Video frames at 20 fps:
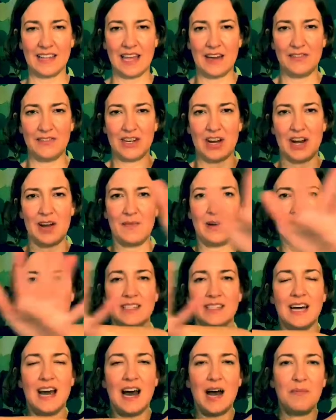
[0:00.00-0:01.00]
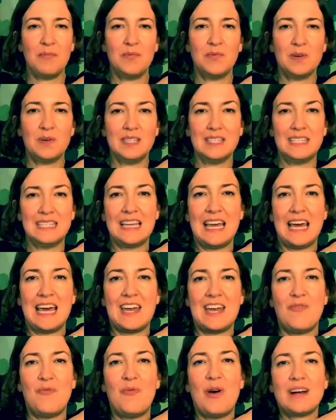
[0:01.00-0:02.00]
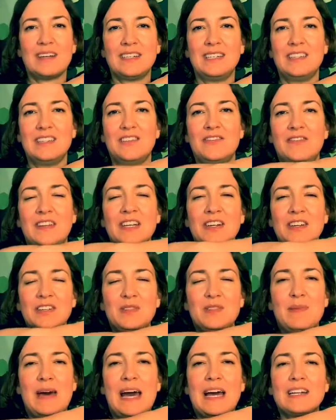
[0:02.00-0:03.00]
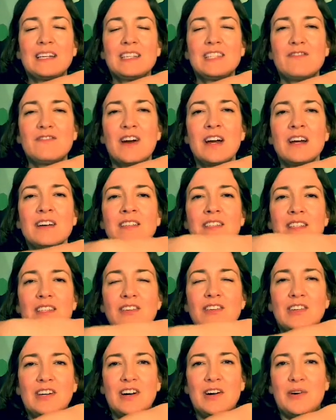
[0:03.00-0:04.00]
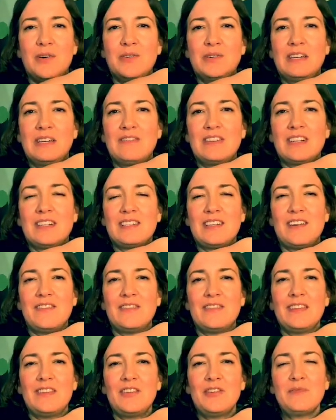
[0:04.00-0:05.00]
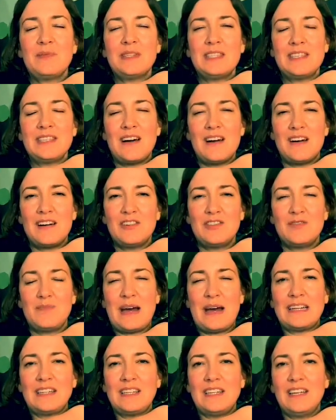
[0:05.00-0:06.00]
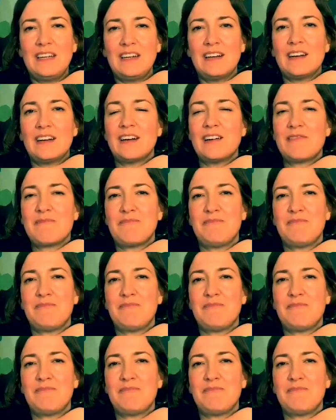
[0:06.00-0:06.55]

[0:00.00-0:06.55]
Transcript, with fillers: Left arm on top. Once again, walking the fingers back as far as they'll go. Give yourself a little massage back here.